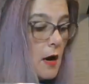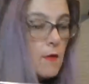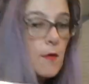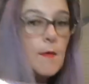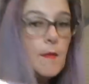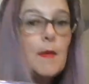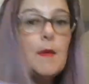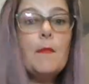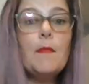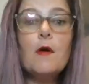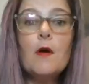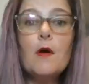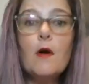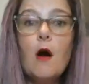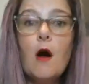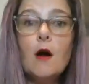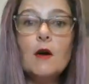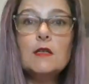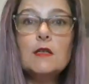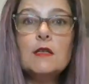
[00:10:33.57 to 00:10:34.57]
Remember,
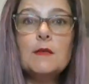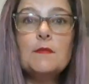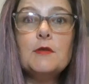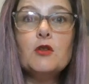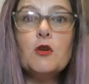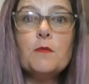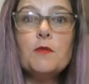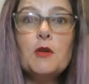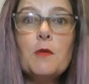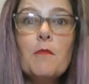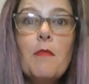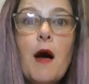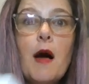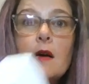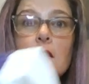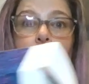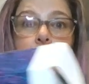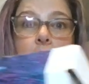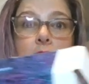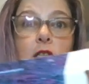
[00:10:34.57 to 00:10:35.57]
our subscription
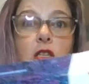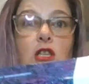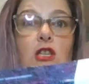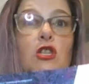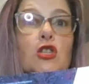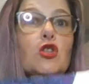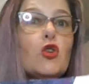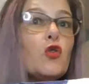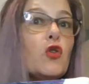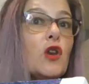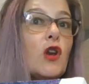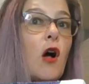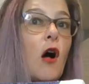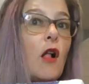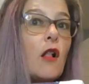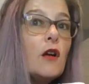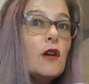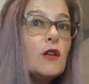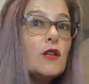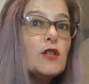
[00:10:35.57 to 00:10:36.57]
box is just
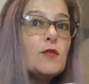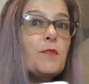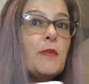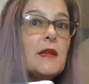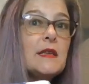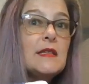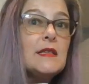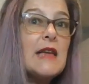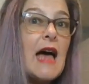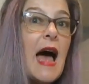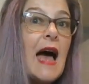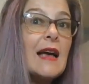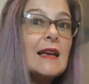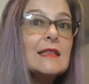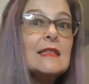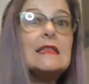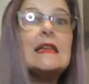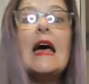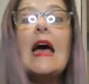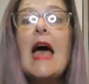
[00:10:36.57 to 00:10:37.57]
$30 plus tax.
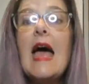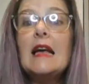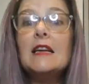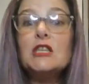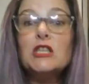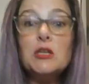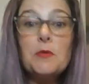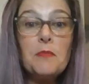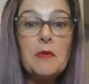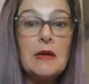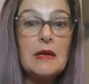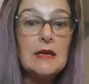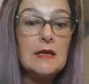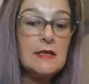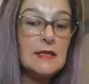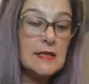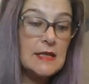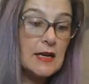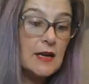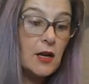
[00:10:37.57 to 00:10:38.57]
Shipping
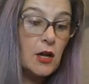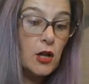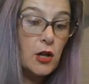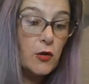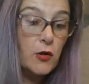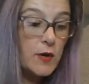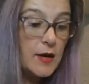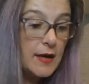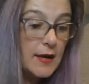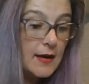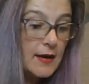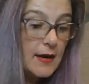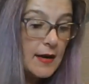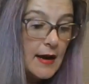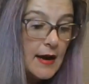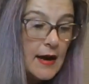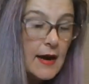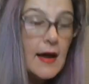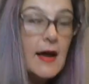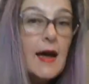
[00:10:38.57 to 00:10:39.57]
is included.
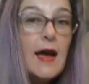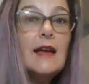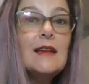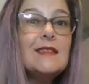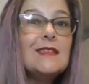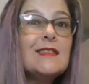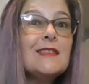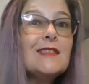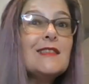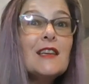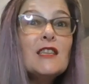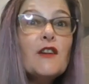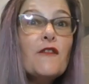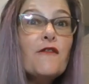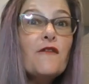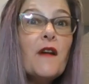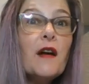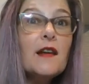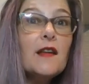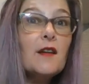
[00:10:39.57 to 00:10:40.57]
It's such a
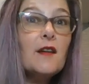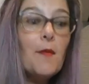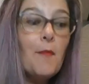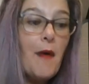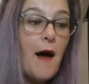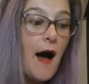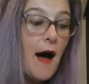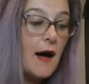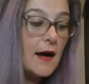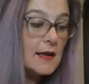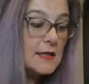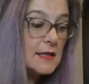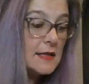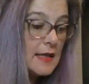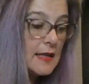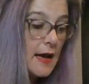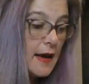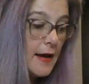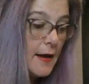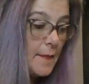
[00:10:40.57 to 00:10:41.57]
fun little
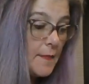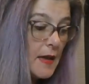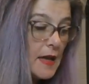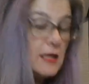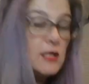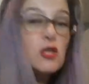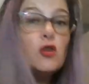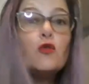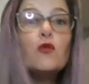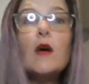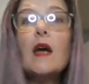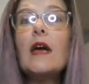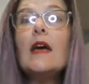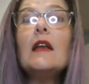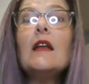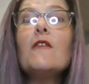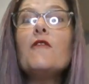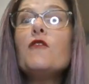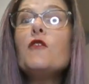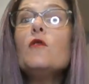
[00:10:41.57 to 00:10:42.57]
box. It's
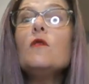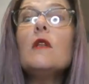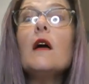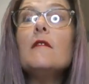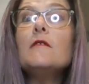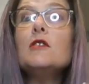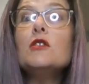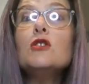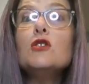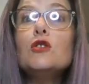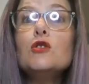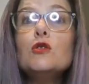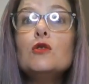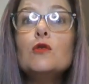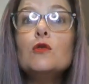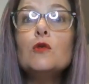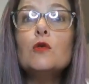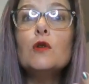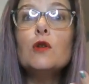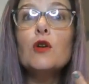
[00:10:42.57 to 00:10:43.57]
great if you love to
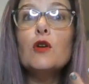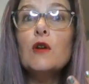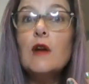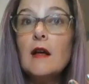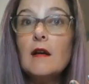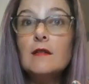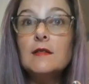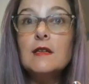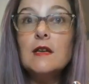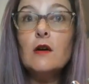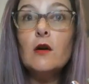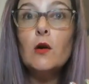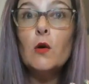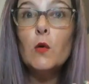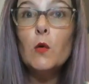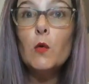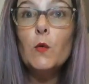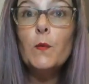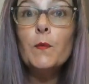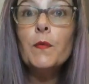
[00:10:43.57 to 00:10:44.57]
do your nails at
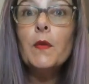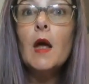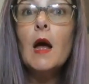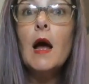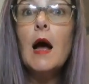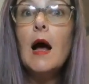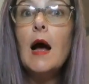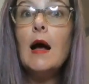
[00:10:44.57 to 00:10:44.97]
home.